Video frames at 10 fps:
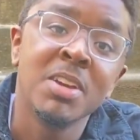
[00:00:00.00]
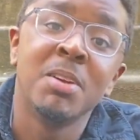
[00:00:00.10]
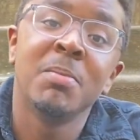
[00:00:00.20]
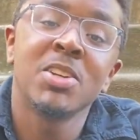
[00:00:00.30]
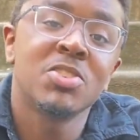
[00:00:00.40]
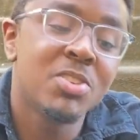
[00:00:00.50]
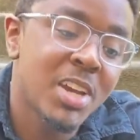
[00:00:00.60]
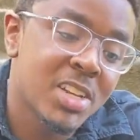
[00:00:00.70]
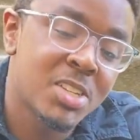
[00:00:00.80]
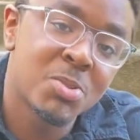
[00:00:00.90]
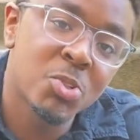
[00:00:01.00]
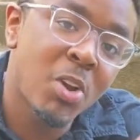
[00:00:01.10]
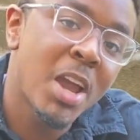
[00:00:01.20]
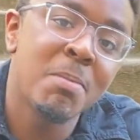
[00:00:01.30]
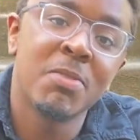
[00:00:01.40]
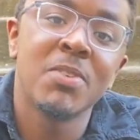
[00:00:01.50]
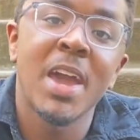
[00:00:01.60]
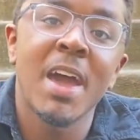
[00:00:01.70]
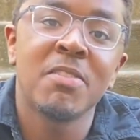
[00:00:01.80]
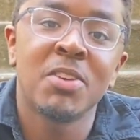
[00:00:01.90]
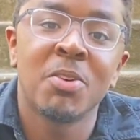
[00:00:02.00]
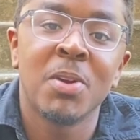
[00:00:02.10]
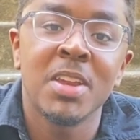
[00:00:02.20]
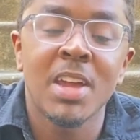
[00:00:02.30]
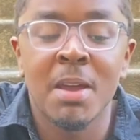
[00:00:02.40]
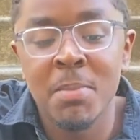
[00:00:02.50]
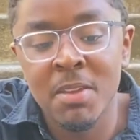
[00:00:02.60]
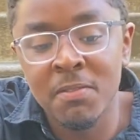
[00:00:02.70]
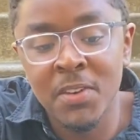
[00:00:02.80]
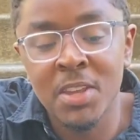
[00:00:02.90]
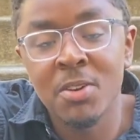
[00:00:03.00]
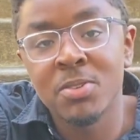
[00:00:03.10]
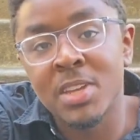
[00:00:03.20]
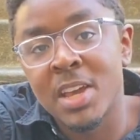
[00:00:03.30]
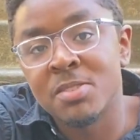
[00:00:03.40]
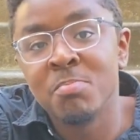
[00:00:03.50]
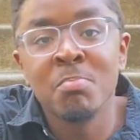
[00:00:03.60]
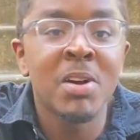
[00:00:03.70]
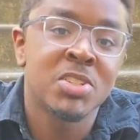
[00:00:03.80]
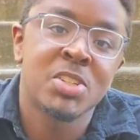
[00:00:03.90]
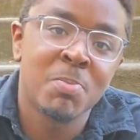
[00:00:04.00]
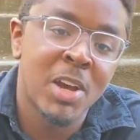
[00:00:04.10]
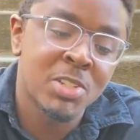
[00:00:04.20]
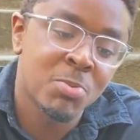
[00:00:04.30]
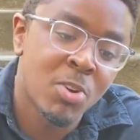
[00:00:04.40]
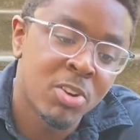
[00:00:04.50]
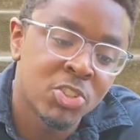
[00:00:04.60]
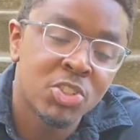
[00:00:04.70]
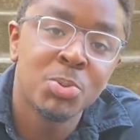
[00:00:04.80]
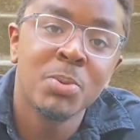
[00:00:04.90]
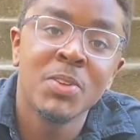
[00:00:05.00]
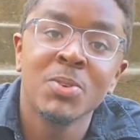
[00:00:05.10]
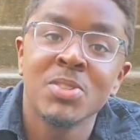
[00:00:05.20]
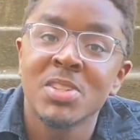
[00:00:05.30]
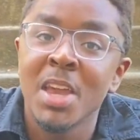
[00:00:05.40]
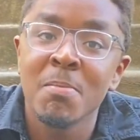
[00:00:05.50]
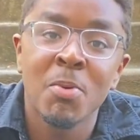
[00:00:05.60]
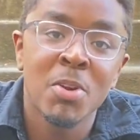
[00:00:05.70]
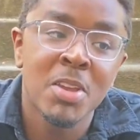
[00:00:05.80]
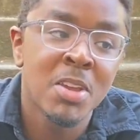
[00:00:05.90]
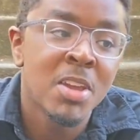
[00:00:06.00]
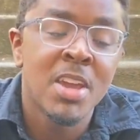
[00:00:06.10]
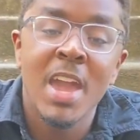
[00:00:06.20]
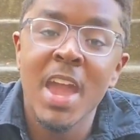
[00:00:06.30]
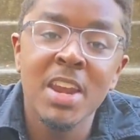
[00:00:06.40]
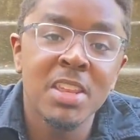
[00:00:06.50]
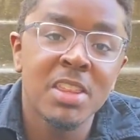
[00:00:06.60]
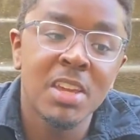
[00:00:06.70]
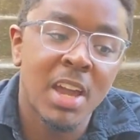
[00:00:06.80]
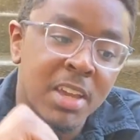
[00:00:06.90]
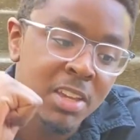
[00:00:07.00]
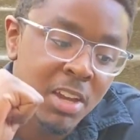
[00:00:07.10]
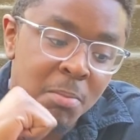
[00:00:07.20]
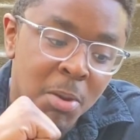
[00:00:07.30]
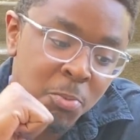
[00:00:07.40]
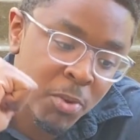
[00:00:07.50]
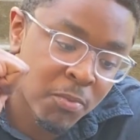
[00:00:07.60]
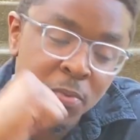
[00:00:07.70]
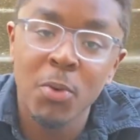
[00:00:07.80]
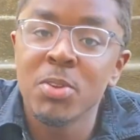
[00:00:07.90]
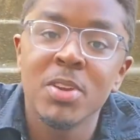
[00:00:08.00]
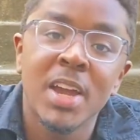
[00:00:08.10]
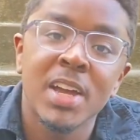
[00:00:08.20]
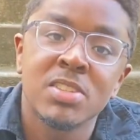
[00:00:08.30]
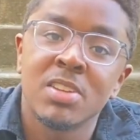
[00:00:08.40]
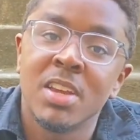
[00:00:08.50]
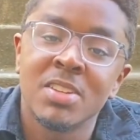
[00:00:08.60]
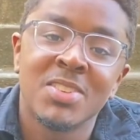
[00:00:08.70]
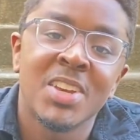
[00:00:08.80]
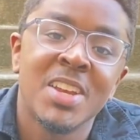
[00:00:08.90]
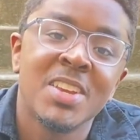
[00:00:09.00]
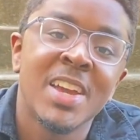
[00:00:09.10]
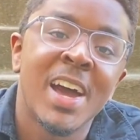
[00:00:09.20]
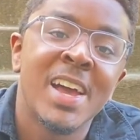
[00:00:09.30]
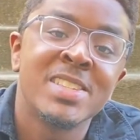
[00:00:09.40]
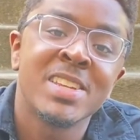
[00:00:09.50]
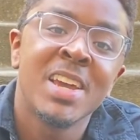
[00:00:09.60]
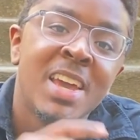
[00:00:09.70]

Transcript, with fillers: Make sure you guys subscribe if you haven't already. I make videos as much as possible on shoe reviews, skateboarding, anything I could come up with for you guys to entertain you guys.